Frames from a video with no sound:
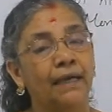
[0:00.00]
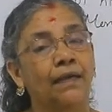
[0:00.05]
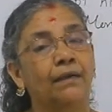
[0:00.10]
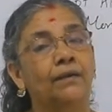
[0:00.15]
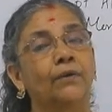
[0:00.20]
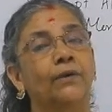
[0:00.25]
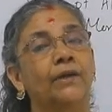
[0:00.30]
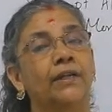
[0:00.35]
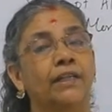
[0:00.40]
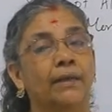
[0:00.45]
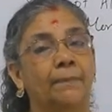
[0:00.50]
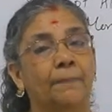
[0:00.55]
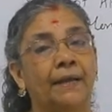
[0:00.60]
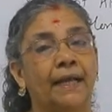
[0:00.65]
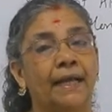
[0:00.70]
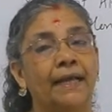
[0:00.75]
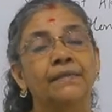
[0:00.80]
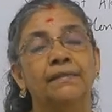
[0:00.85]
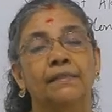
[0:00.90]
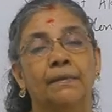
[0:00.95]
According to the
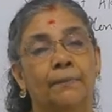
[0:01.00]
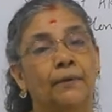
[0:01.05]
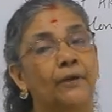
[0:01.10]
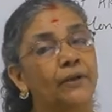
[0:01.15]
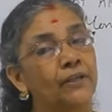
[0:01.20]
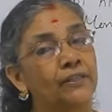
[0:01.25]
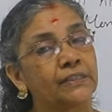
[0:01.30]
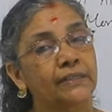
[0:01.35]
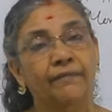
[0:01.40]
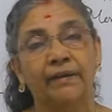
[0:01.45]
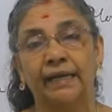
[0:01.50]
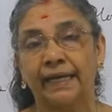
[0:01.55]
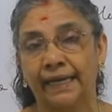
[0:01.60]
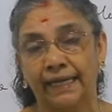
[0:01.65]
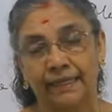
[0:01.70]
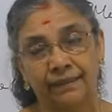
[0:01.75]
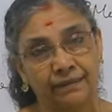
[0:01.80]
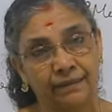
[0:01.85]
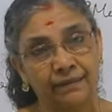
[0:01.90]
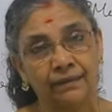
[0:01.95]
price, the producer will
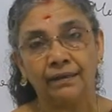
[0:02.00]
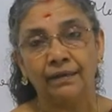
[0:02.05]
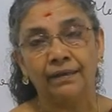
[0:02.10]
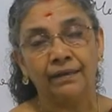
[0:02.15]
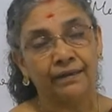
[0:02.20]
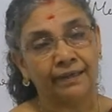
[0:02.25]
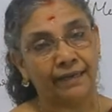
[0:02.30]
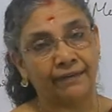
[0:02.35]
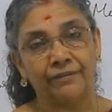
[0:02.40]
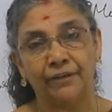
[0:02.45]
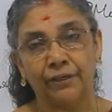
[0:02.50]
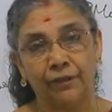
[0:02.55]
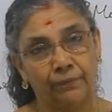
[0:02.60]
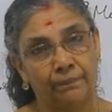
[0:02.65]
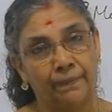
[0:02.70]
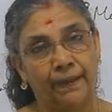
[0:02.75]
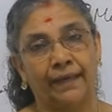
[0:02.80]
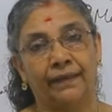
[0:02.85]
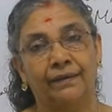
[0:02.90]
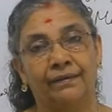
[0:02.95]
get the revenue
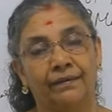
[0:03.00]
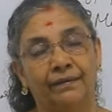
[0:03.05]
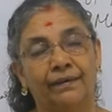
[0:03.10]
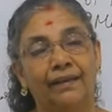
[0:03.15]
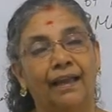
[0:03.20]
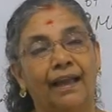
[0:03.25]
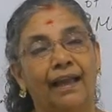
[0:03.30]
back.